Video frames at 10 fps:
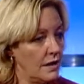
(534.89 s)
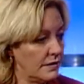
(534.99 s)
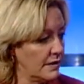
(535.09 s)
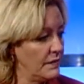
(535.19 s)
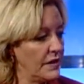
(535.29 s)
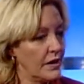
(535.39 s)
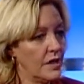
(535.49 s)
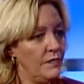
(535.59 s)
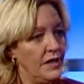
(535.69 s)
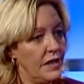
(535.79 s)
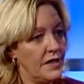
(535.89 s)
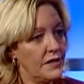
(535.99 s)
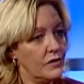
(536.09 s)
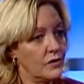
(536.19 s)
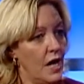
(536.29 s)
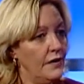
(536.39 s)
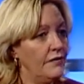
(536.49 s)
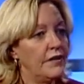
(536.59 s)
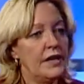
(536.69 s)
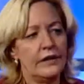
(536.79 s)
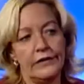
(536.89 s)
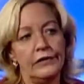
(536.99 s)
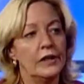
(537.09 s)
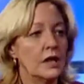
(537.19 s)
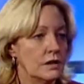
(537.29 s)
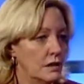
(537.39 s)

some other communities who tried to fight it, too little,